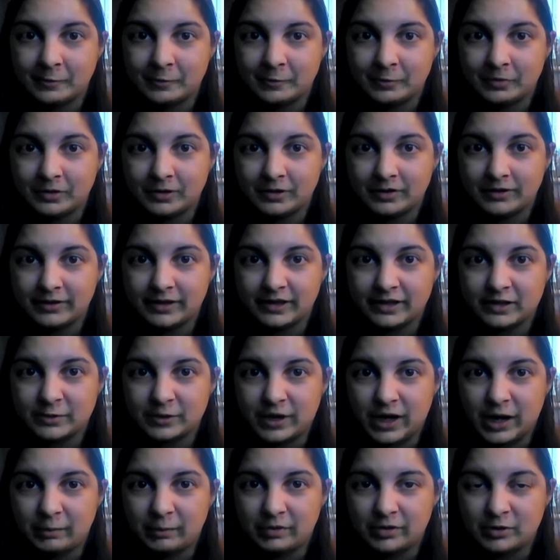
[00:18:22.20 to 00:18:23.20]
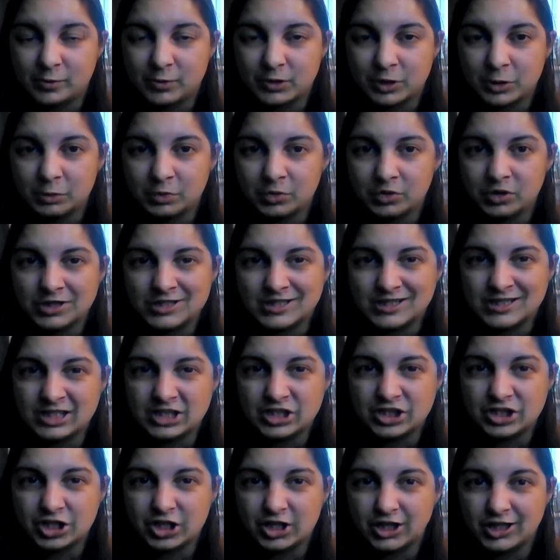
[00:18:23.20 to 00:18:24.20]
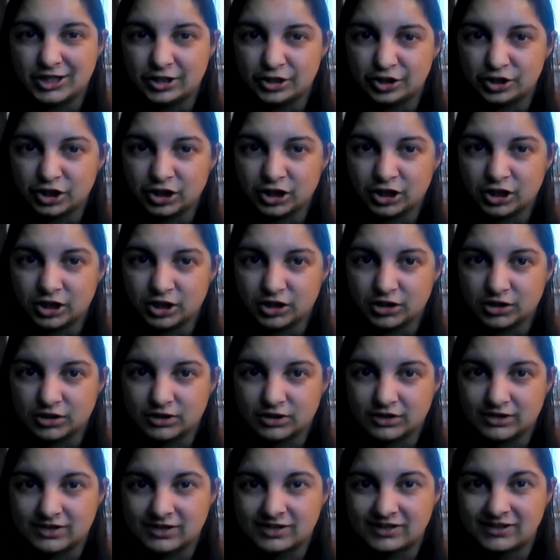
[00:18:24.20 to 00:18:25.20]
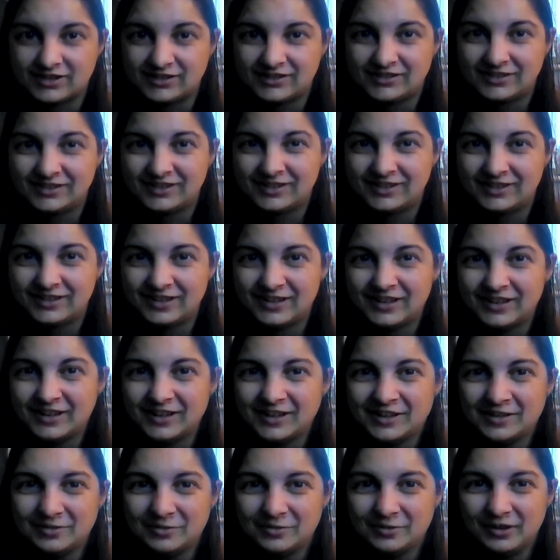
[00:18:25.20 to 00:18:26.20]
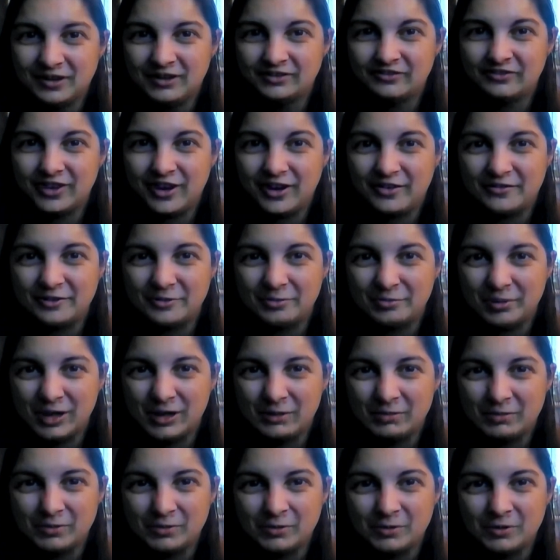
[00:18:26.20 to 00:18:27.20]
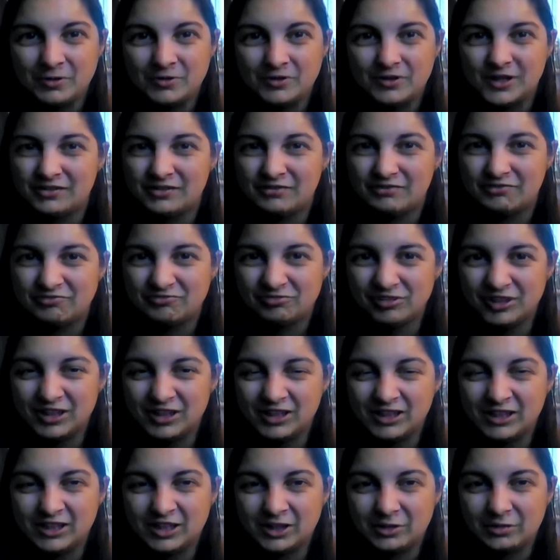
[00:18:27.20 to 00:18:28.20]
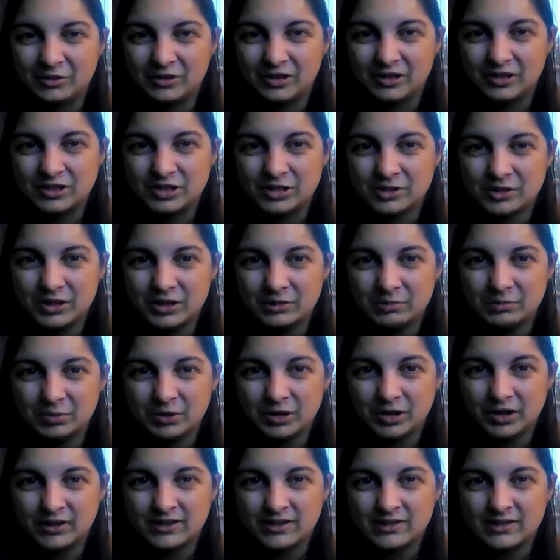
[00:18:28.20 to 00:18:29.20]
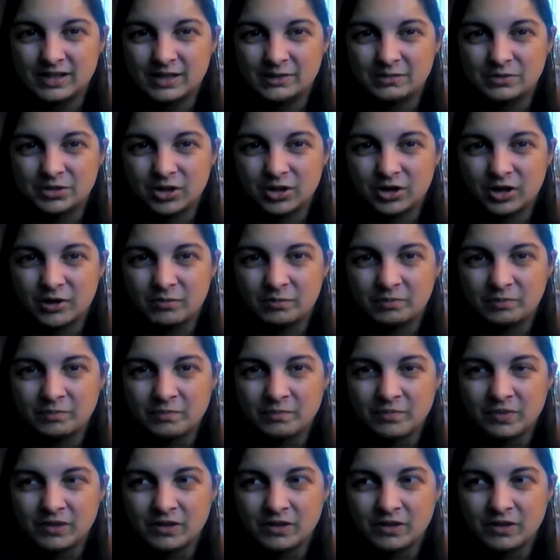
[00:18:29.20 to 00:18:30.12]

But that's what happens when you put a teacher in a class with other people who don't really know what they're doing, but at the same time